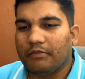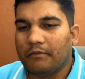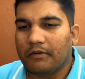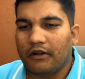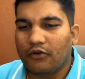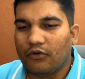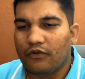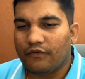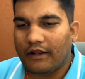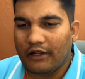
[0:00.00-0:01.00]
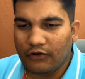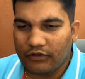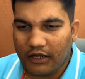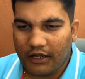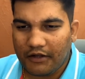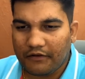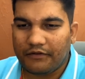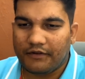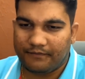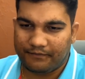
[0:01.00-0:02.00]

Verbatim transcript: people don't value the native.